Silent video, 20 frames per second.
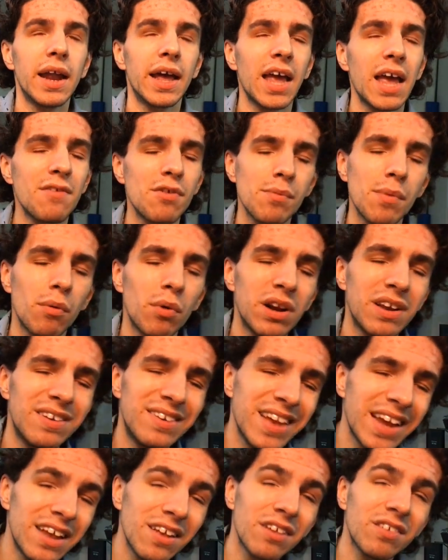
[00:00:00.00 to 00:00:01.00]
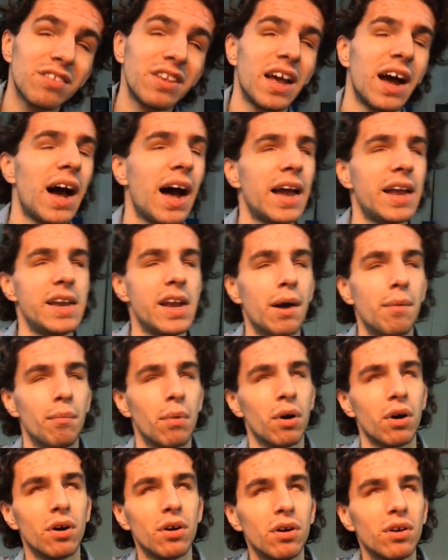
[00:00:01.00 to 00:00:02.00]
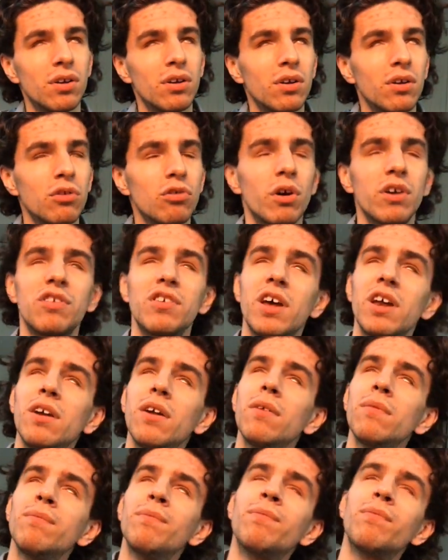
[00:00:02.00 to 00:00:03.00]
And I gave him a ridiculously high number. So I said,